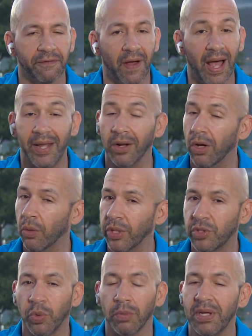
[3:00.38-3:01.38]
the final,
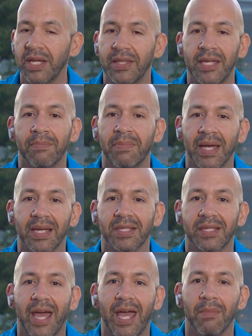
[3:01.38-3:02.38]
which will be the
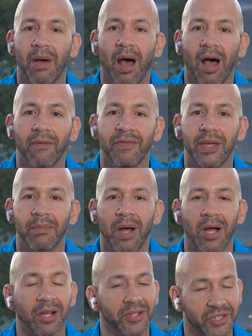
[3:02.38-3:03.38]
biggest game of them
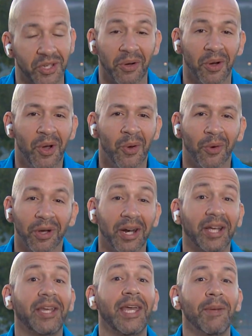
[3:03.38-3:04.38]
all. So we're going
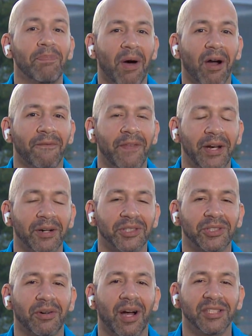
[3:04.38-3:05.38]
to keep our
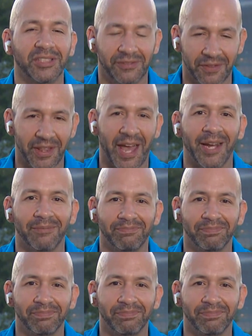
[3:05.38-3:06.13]
fingers crossed for that.